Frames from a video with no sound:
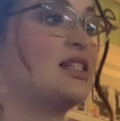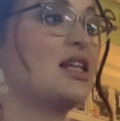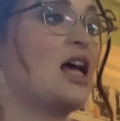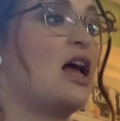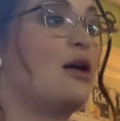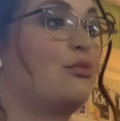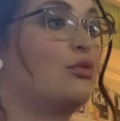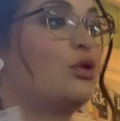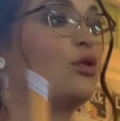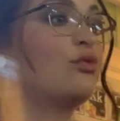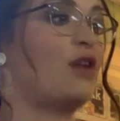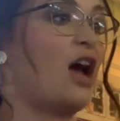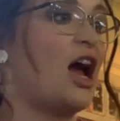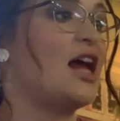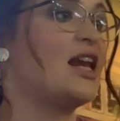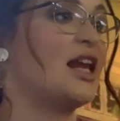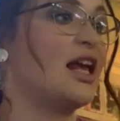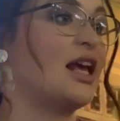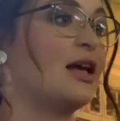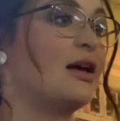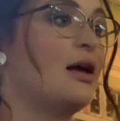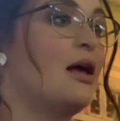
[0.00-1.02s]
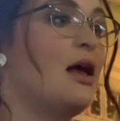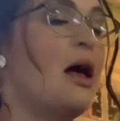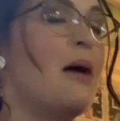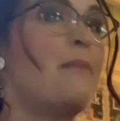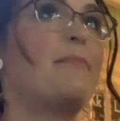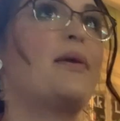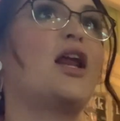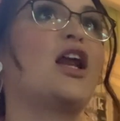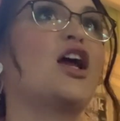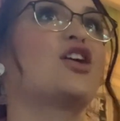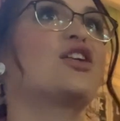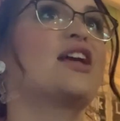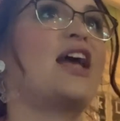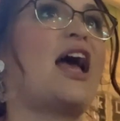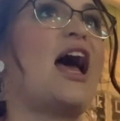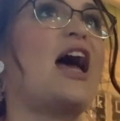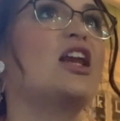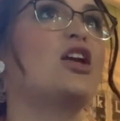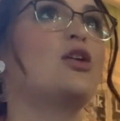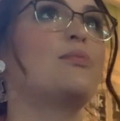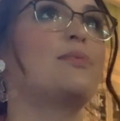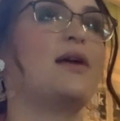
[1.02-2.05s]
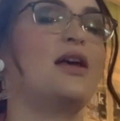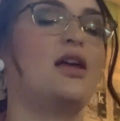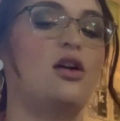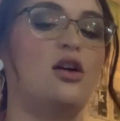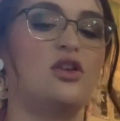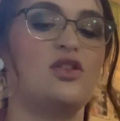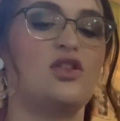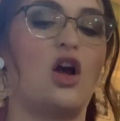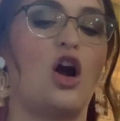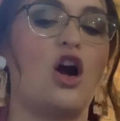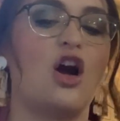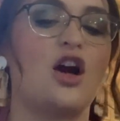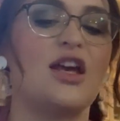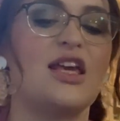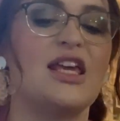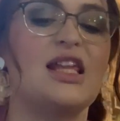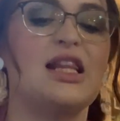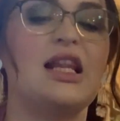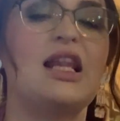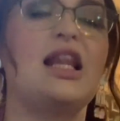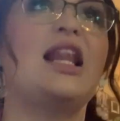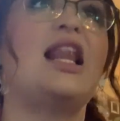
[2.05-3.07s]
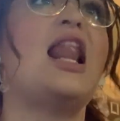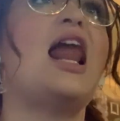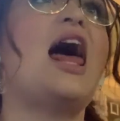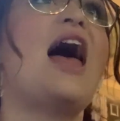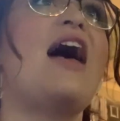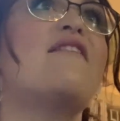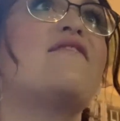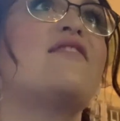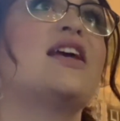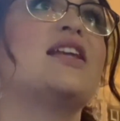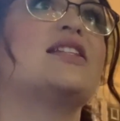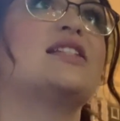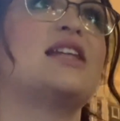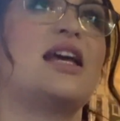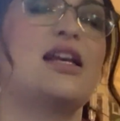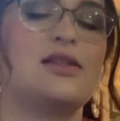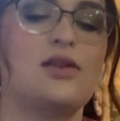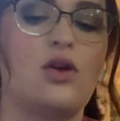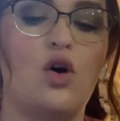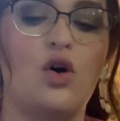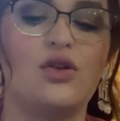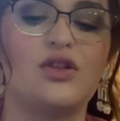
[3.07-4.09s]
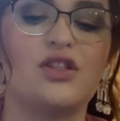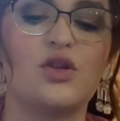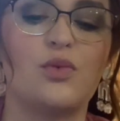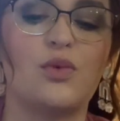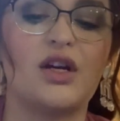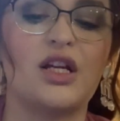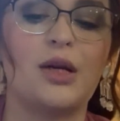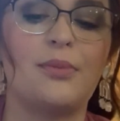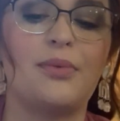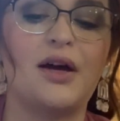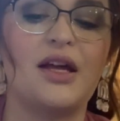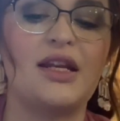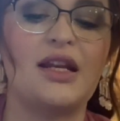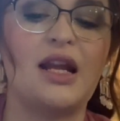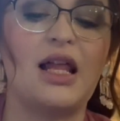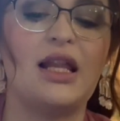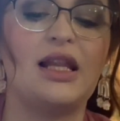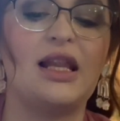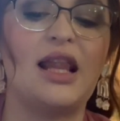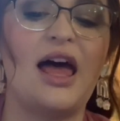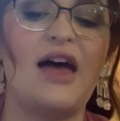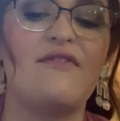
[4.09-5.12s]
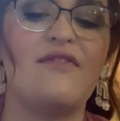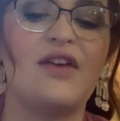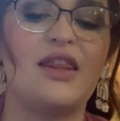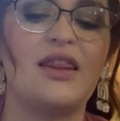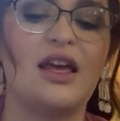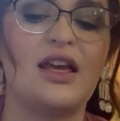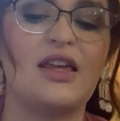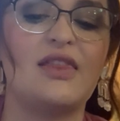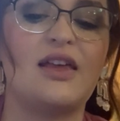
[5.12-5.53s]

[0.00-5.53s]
time we're writing, but our caterpillars are 11 days old, so we're gonna put an 11 like